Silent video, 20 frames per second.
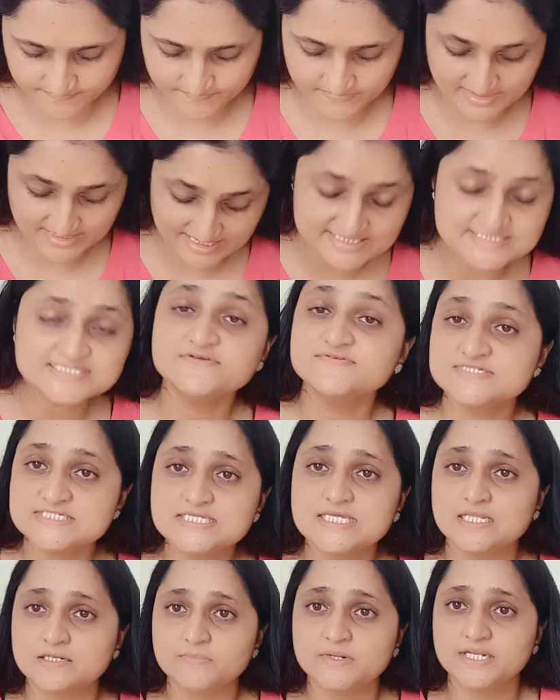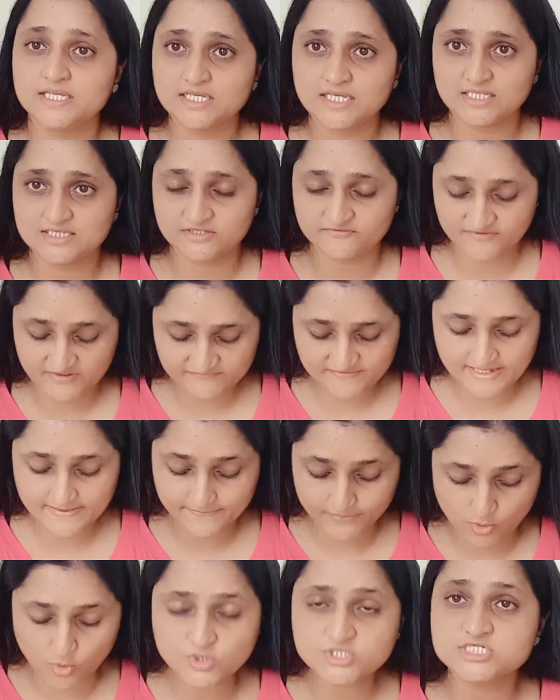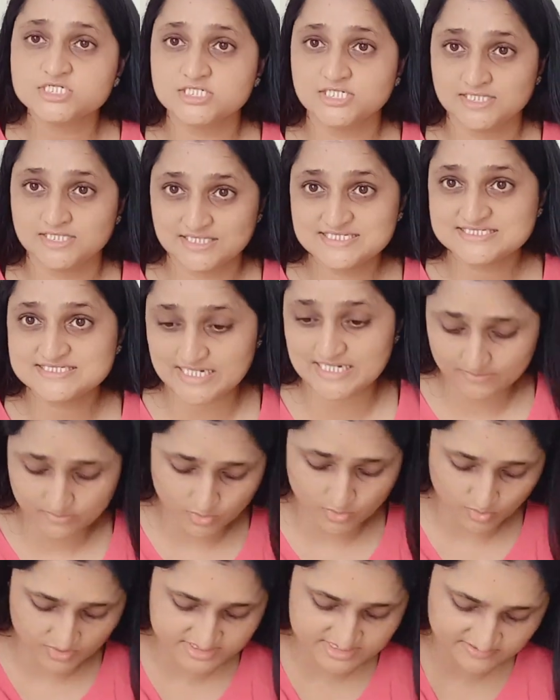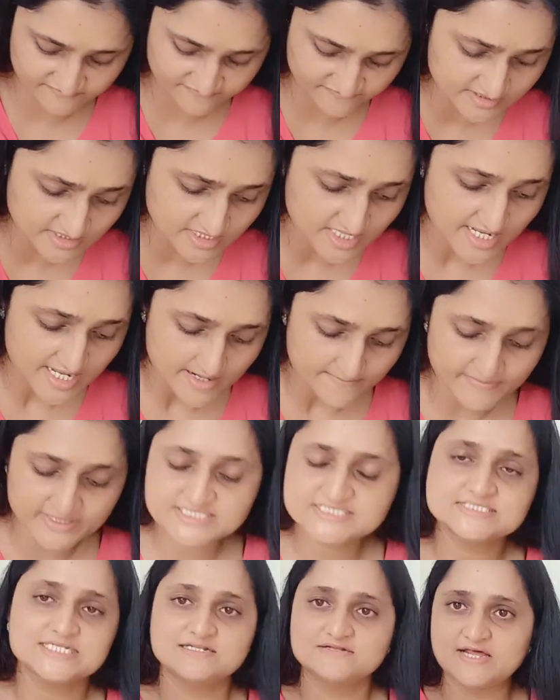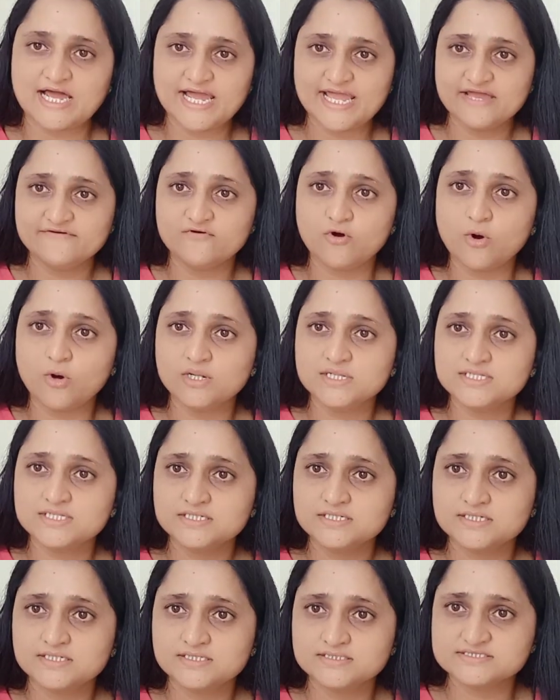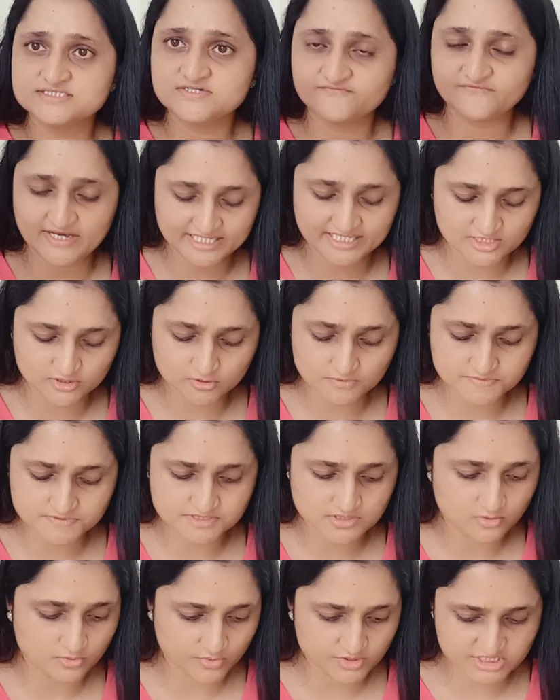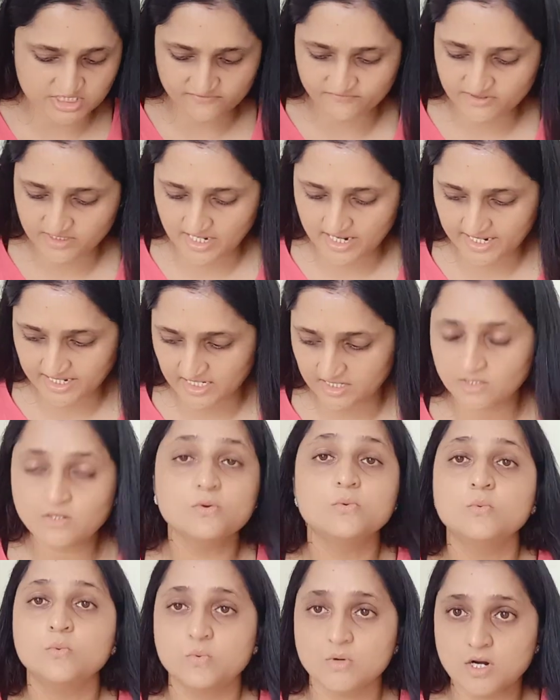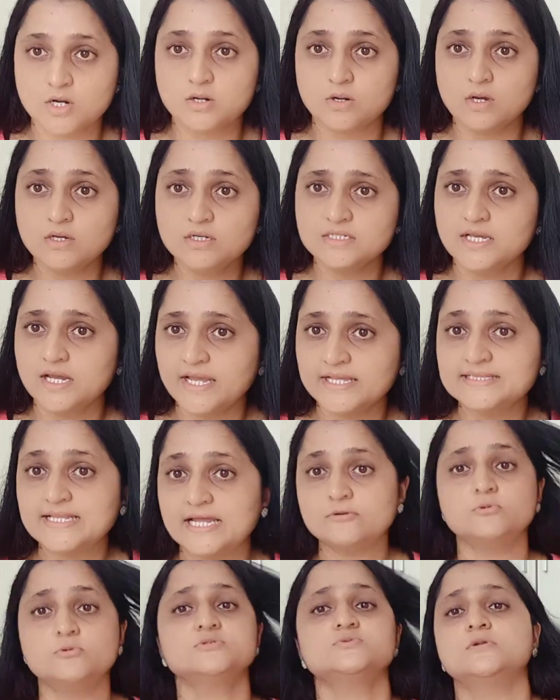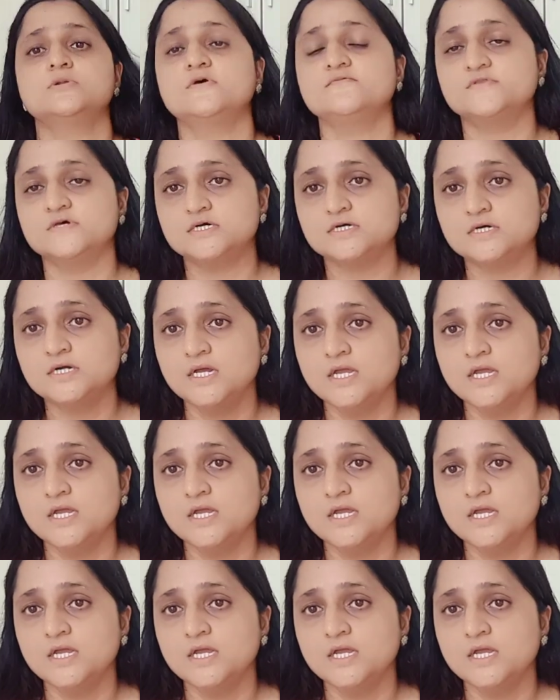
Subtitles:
kids have seen, but again the way we approached this time was different. But still, I have all the safari tubes whichever I worked on, and that was one of the